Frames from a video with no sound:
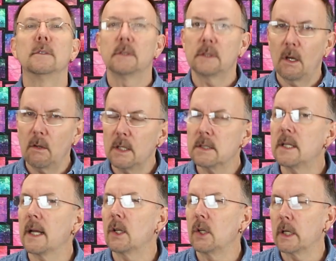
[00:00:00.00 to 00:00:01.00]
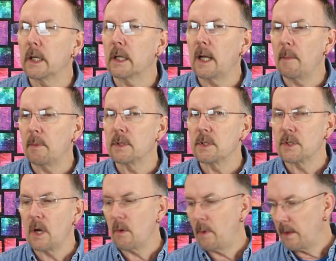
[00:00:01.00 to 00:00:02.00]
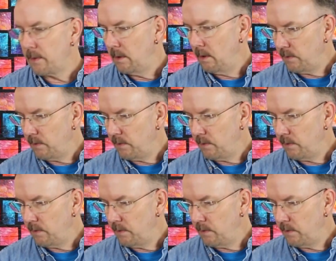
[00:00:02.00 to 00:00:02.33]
So let's take a look at a couple to start with.